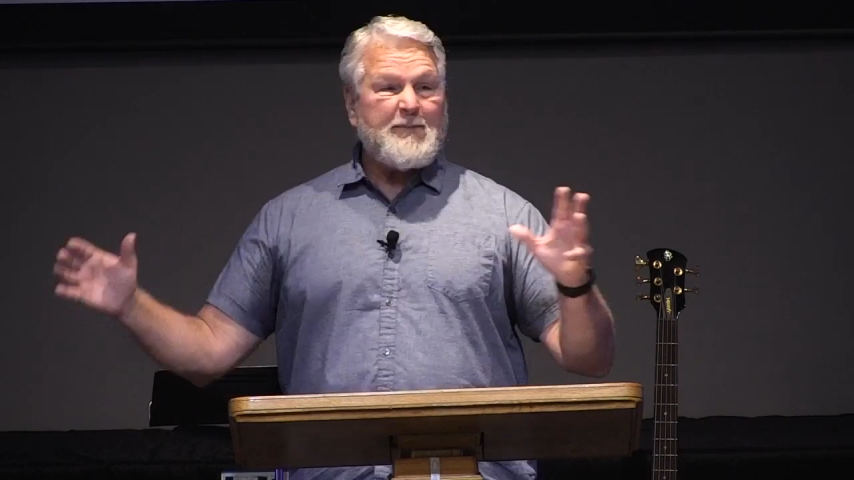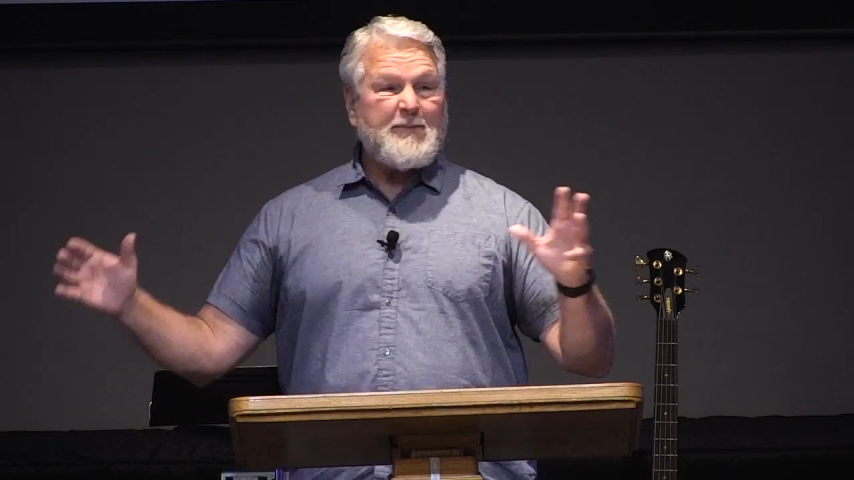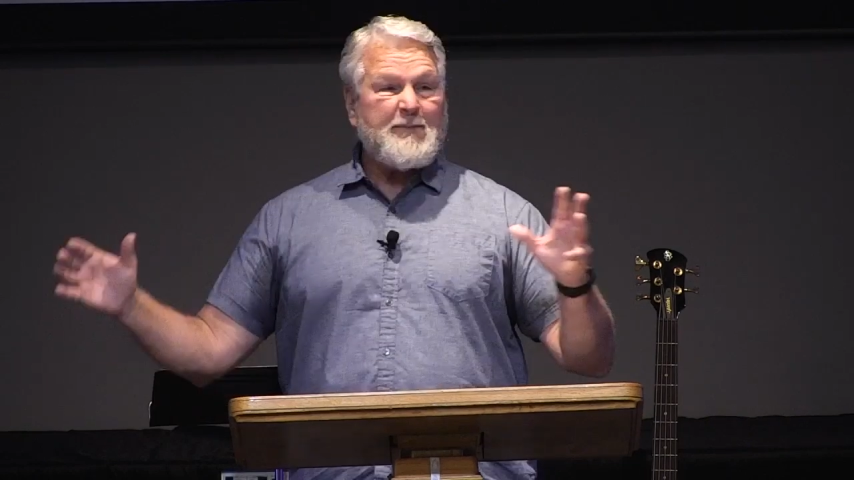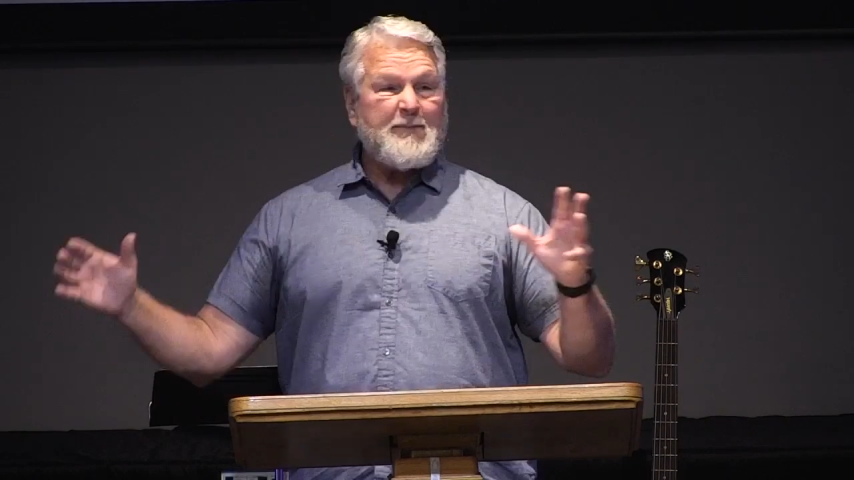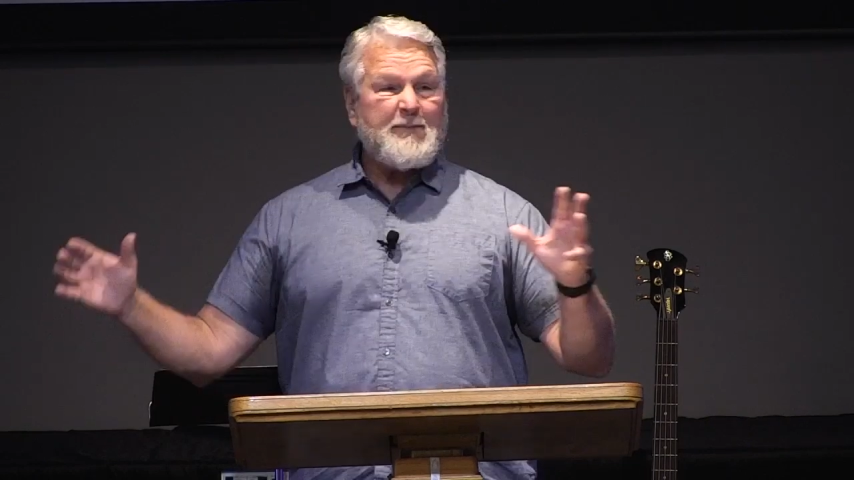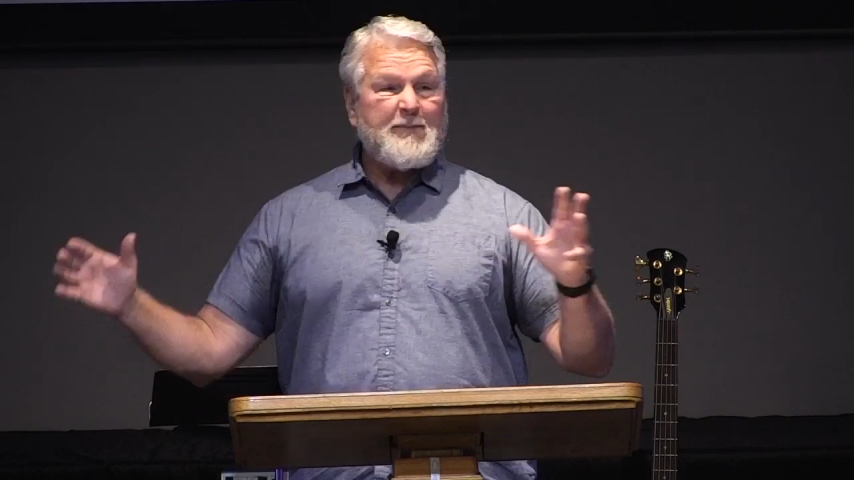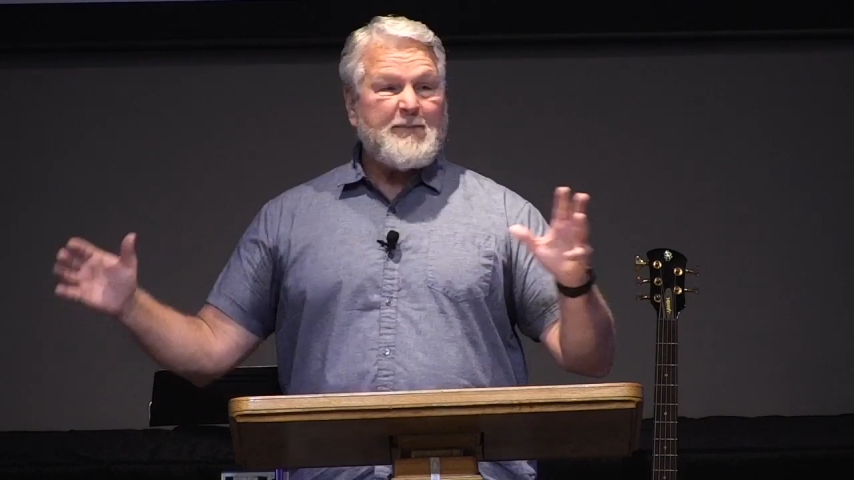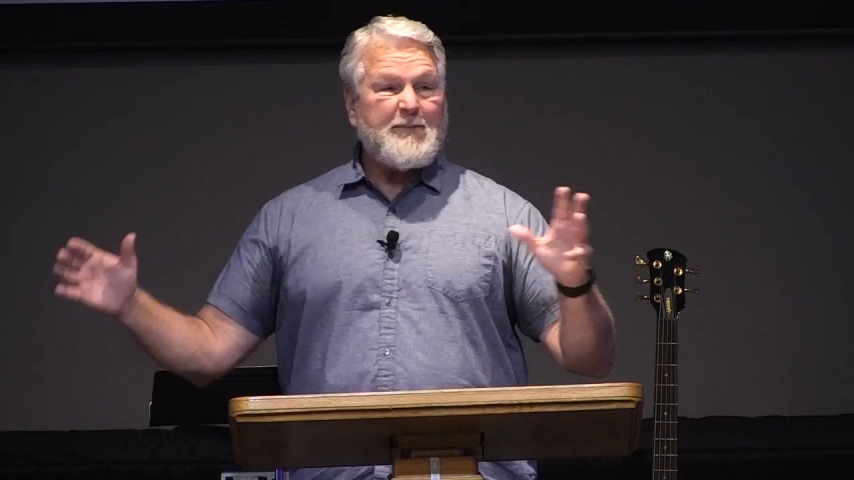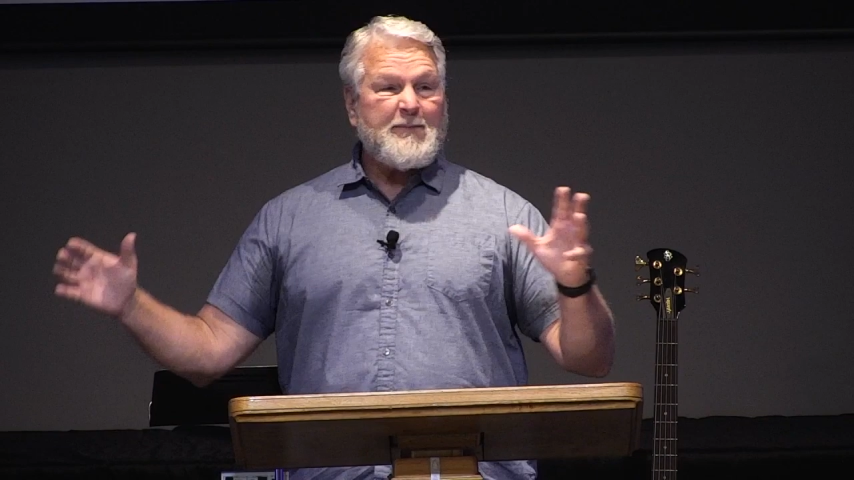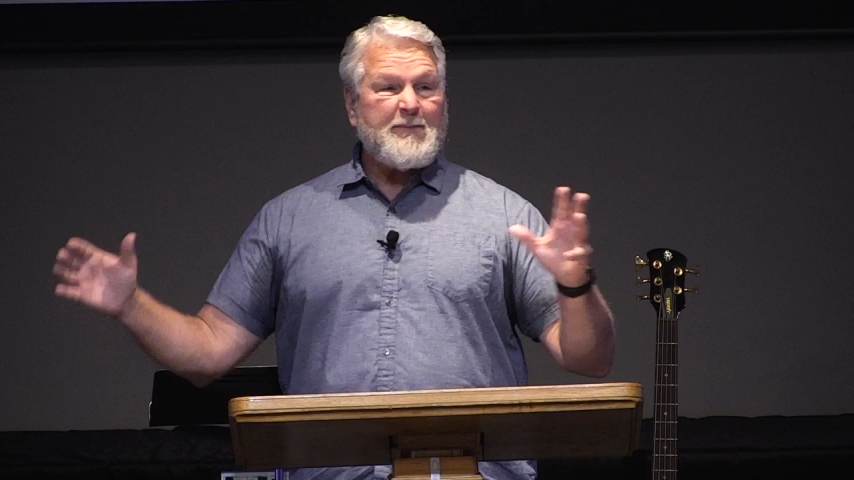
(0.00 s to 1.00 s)
through every type
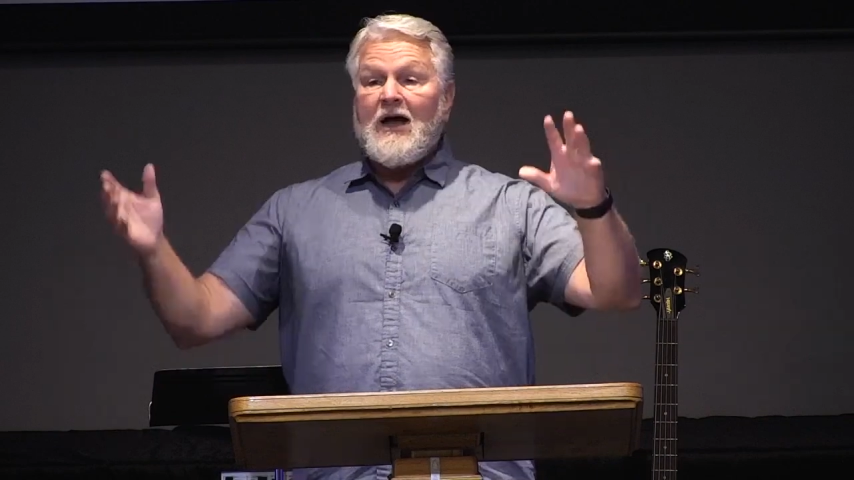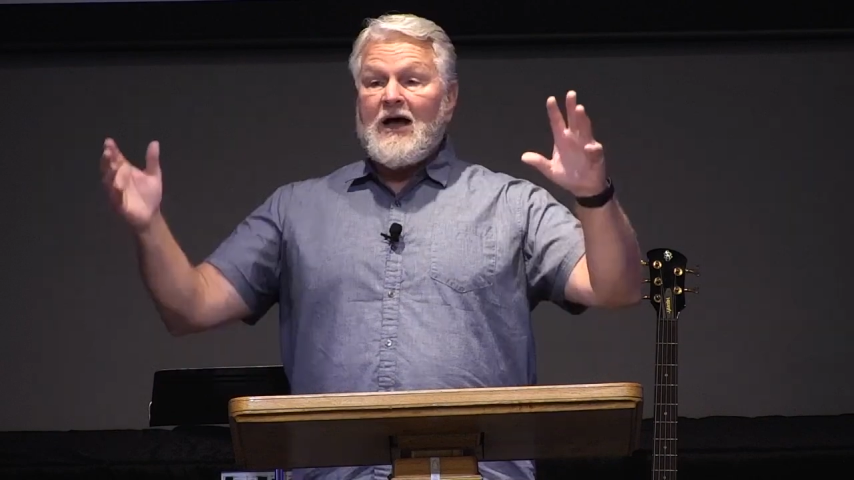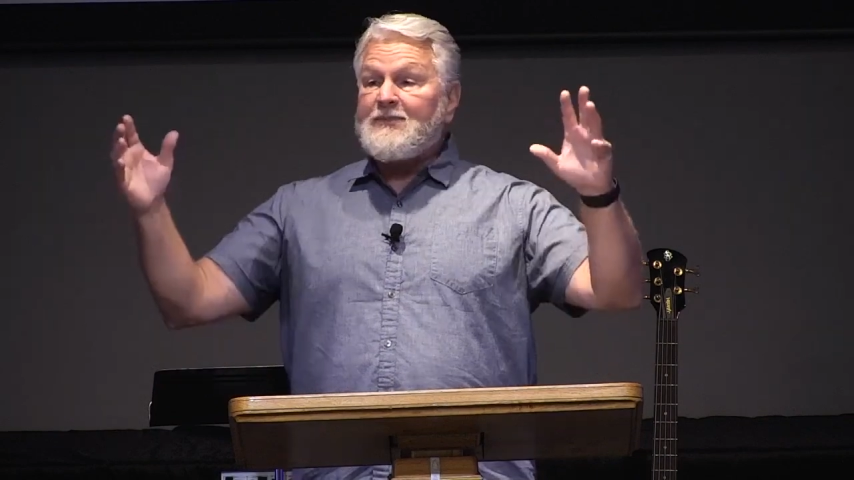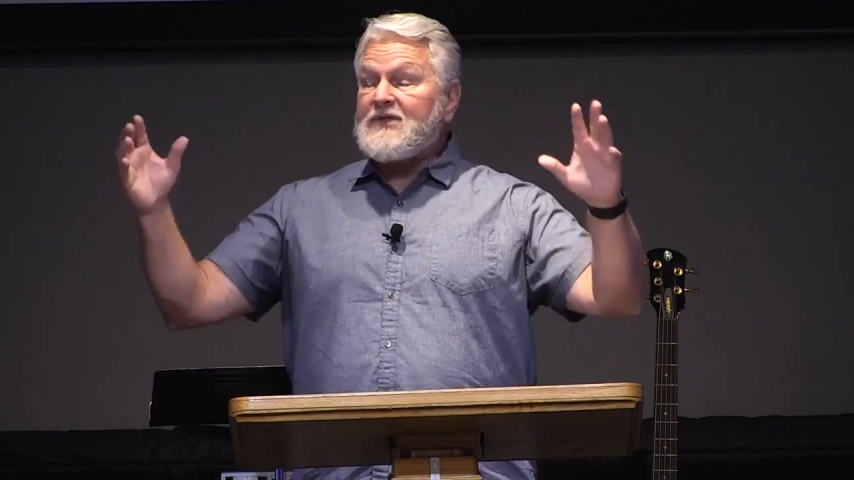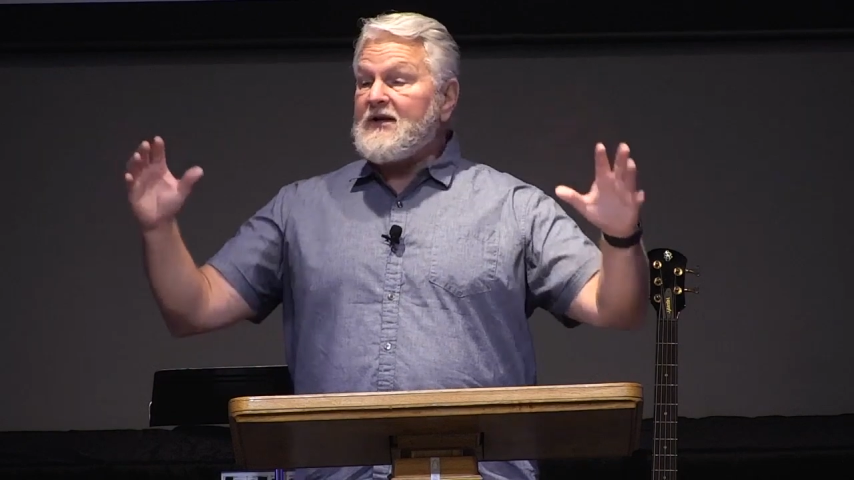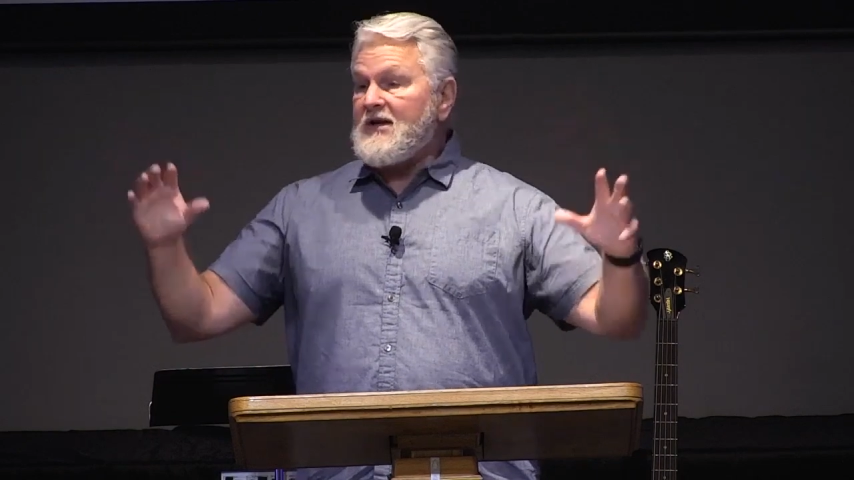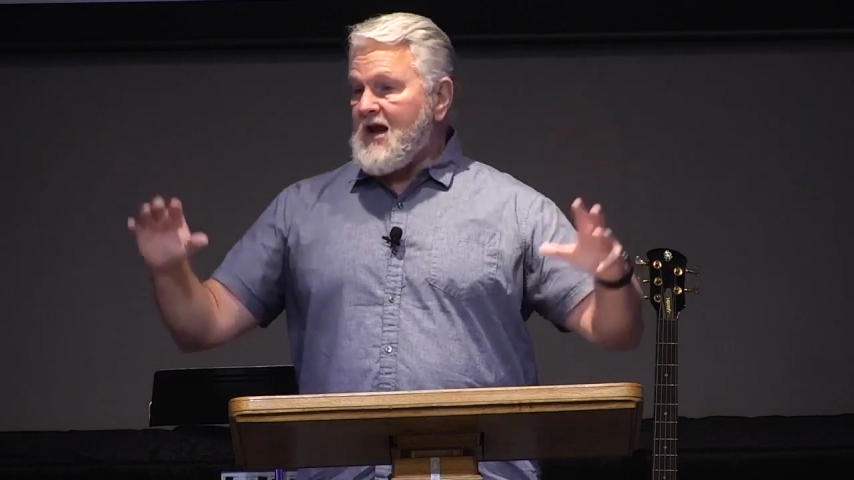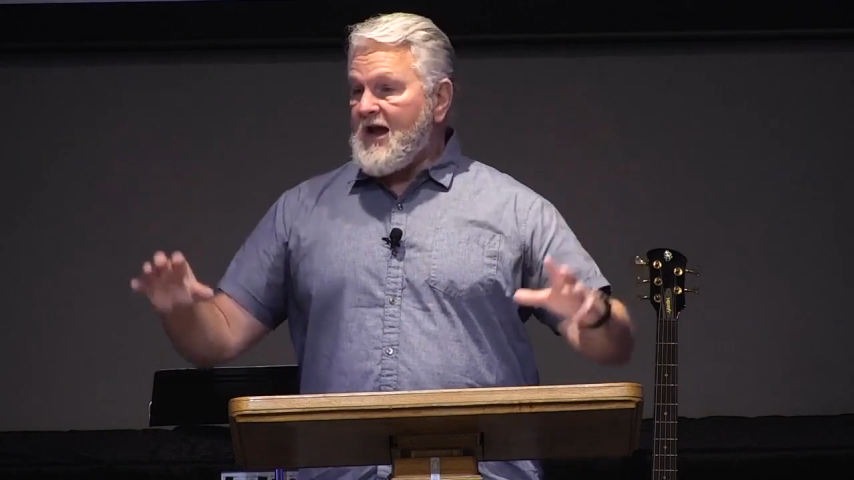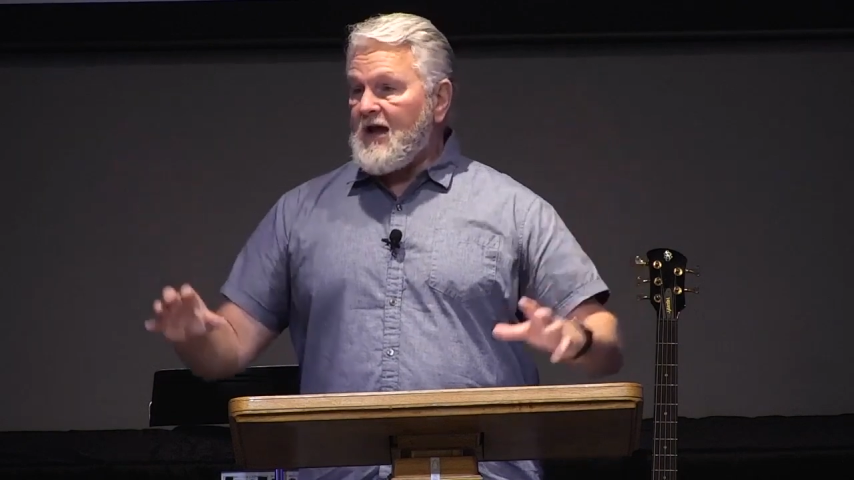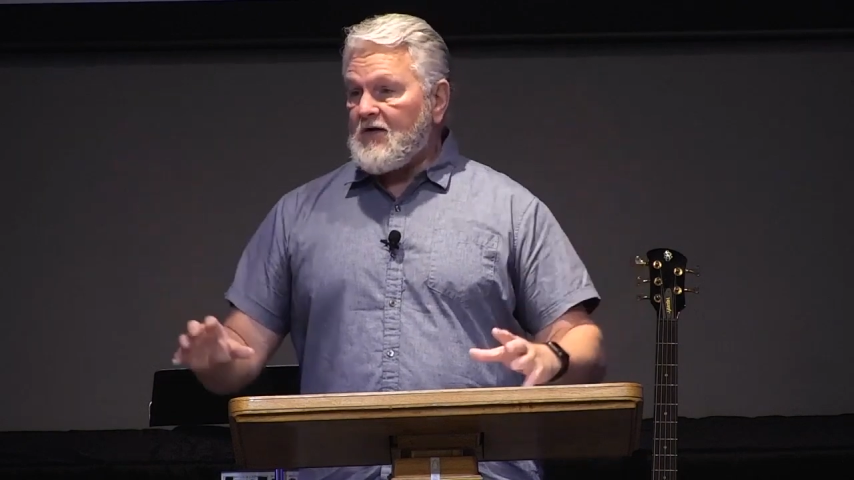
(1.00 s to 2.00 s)
of ups and
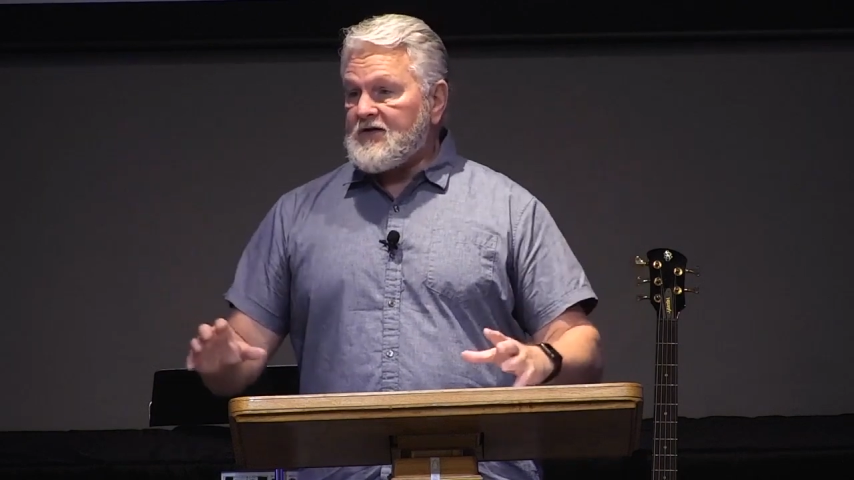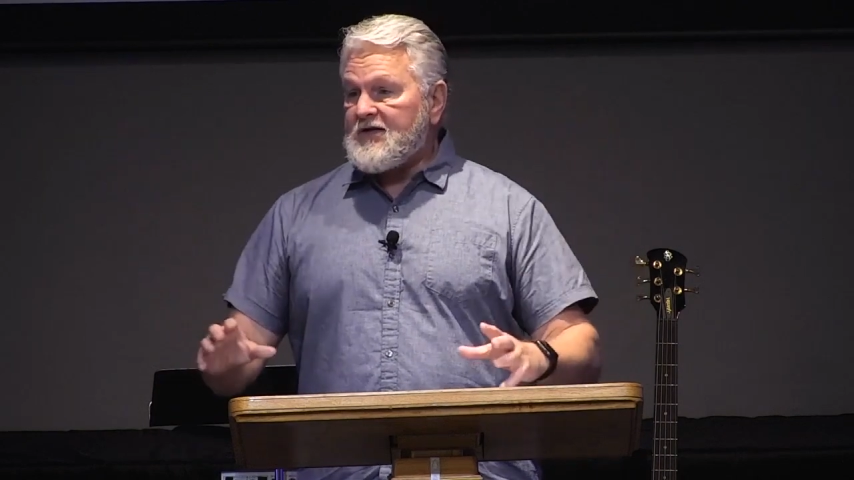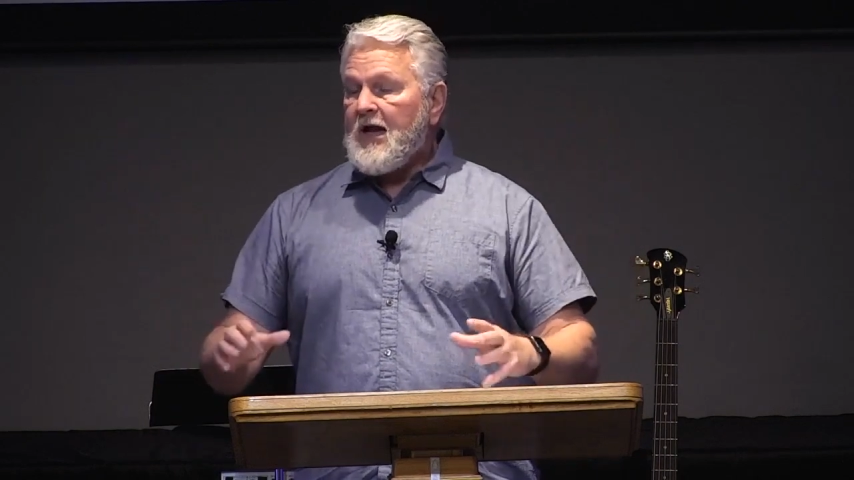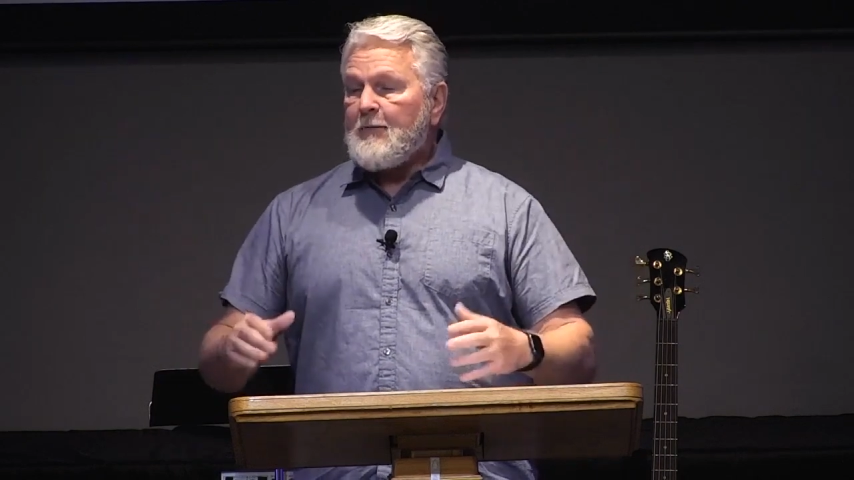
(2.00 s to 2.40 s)
downs,